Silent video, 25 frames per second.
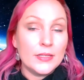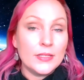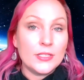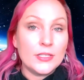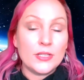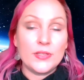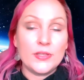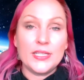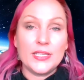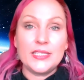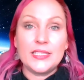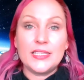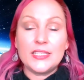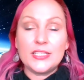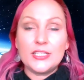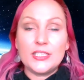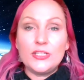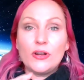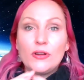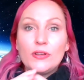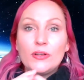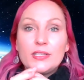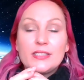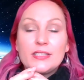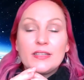So this is
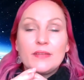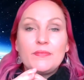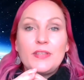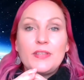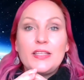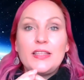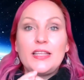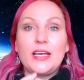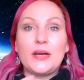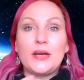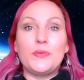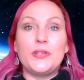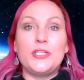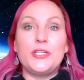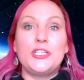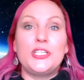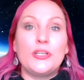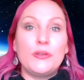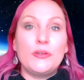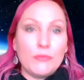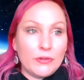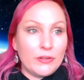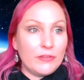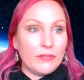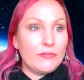not something that we
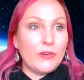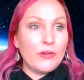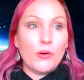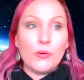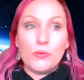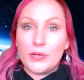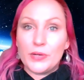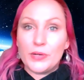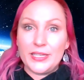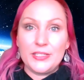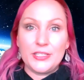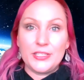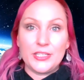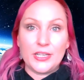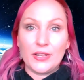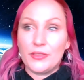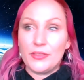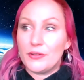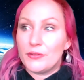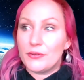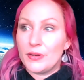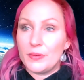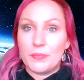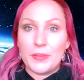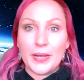should revolt each
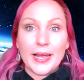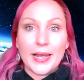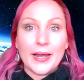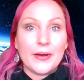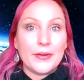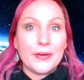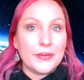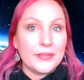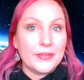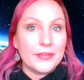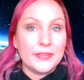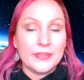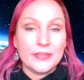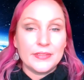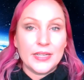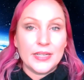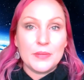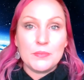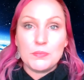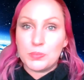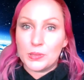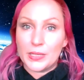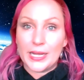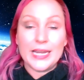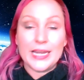other about
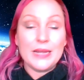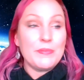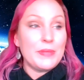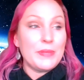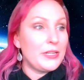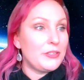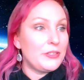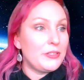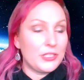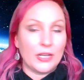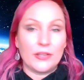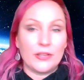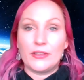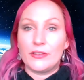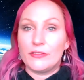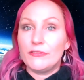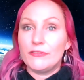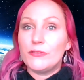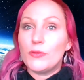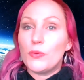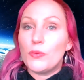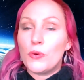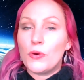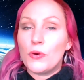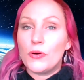and blame each other
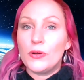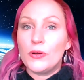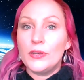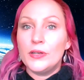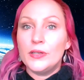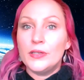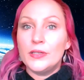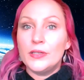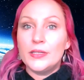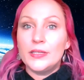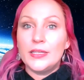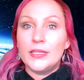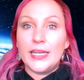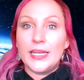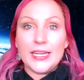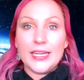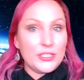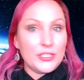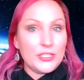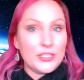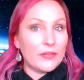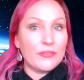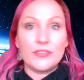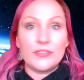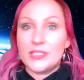for
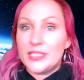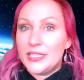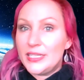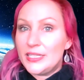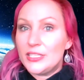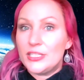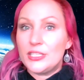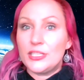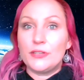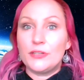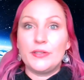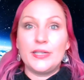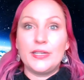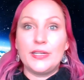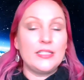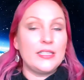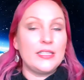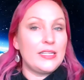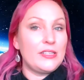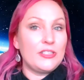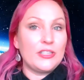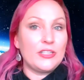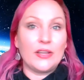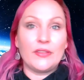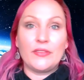each other's histories,
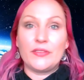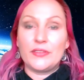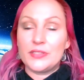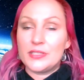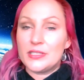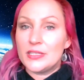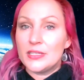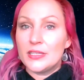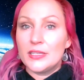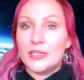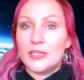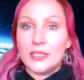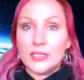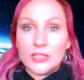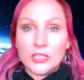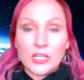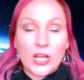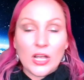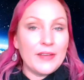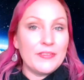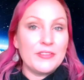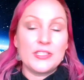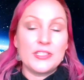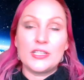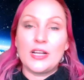each other's
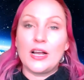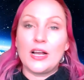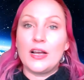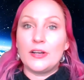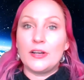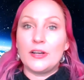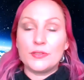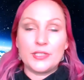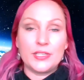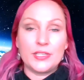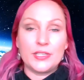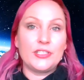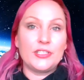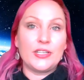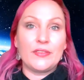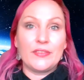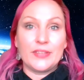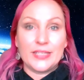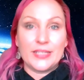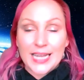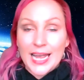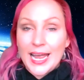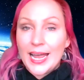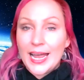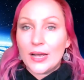lifestyles, each
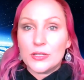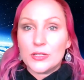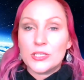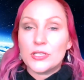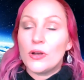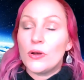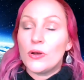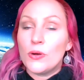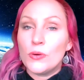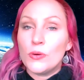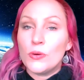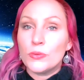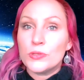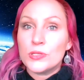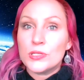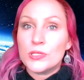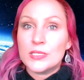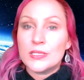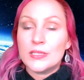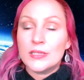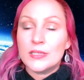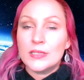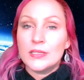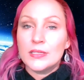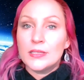other's
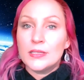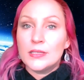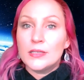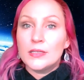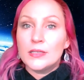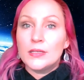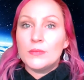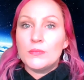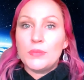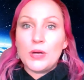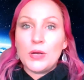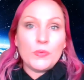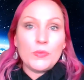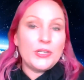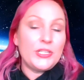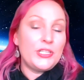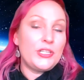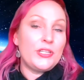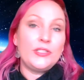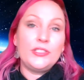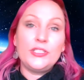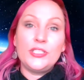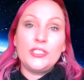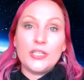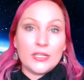households. But we
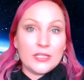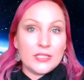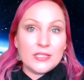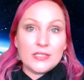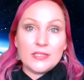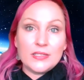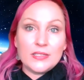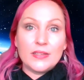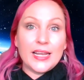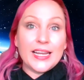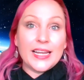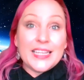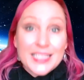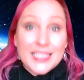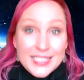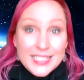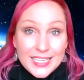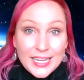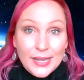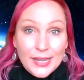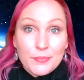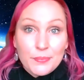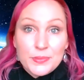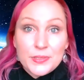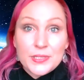should just
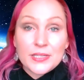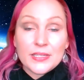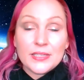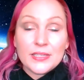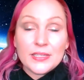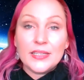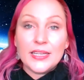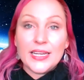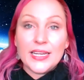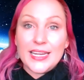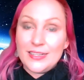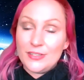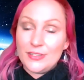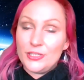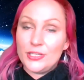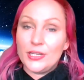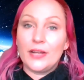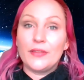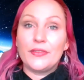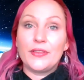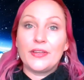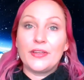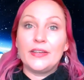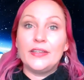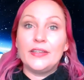accept each
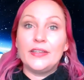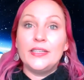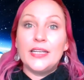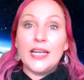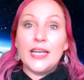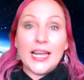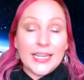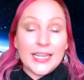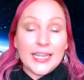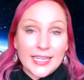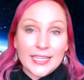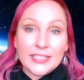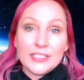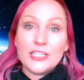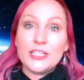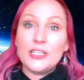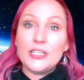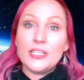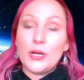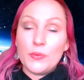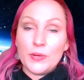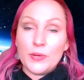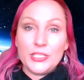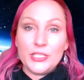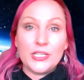other and get to
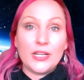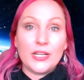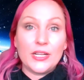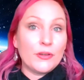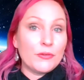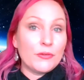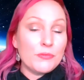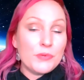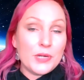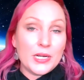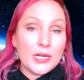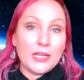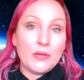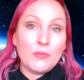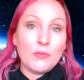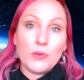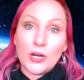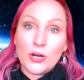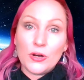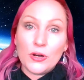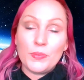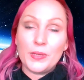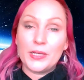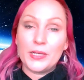know each other really well,